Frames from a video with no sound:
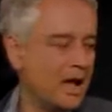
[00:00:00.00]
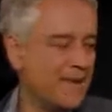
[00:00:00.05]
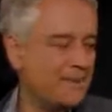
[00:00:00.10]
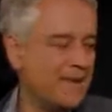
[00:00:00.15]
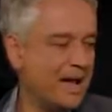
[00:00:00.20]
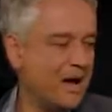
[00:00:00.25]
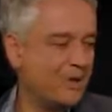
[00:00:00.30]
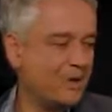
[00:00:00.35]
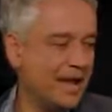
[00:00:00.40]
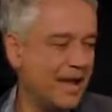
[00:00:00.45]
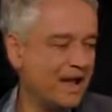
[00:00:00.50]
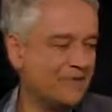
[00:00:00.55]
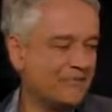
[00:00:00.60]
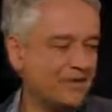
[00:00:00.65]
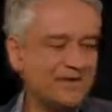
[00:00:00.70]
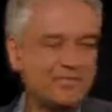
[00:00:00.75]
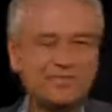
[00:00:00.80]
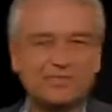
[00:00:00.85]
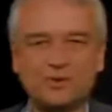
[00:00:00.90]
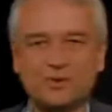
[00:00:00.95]
About
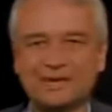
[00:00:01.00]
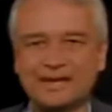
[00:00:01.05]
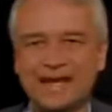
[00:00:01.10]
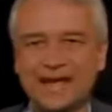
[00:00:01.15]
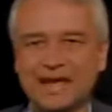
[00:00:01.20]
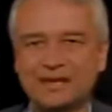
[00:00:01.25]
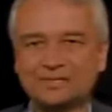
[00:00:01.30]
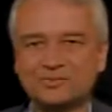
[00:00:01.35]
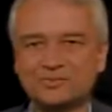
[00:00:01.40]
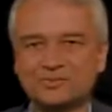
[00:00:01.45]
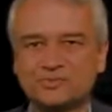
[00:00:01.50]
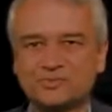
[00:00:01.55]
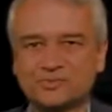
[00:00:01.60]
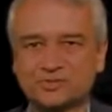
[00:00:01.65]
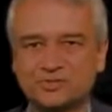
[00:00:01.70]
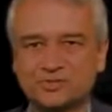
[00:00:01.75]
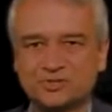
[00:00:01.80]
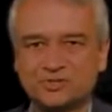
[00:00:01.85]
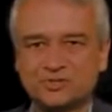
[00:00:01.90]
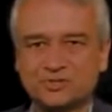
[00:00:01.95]
every 30
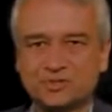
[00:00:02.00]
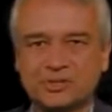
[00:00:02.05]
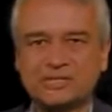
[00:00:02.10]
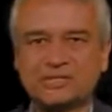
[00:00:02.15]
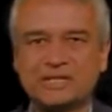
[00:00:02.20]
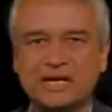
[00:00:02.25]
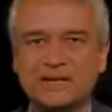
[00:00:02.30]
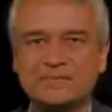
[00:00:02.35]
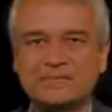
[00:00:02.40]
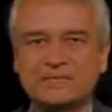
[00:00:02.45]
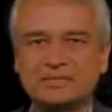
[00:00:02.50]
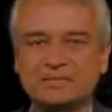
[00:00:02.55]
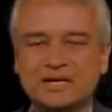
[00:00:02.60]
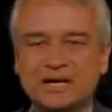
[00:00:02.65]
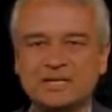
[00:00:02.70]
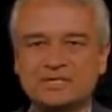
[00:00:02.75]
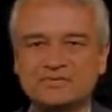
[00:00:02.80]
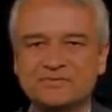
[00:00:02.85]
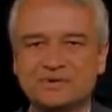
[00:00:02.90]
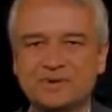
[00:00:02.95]
angstroms, which is 30 times the
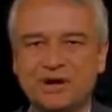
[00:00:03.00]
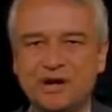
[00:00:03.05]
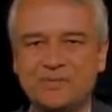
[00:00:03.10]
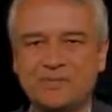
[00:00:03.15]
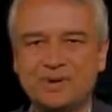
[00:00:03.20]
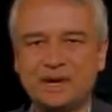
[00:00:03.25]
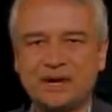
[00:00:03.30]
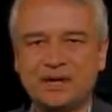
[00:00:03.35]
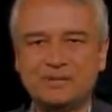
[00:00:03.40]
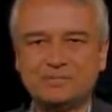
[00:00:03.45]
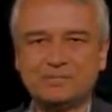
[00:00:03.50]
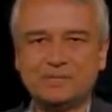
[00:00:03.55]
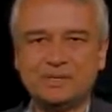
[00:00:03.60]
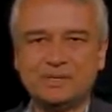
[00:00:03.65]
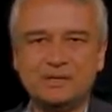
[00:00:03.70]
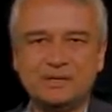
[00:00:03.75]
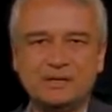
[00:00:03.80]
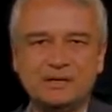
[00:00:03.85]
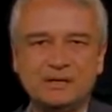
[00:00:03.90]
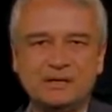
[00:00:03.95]
size of a copper
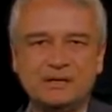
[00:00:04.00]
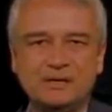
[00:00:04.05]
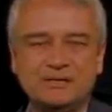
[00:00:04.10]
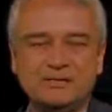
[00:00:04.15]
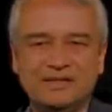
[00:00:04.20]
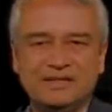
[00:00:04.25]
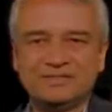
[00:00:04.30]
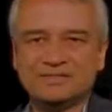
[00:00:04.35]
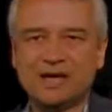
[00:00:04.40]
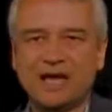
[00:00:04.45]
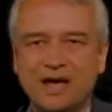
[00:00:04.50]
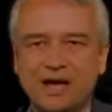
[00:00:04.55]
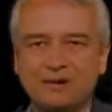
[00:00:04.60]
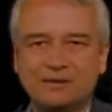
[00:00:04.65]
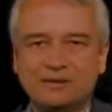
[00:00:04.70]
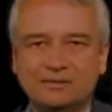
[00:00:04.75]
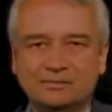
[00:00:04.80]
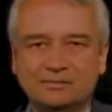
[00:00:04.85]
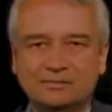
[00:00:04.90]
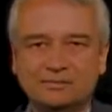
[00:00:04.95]
atom, they
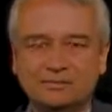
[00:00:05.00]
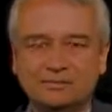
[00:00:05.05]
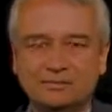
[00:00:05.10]
scatter.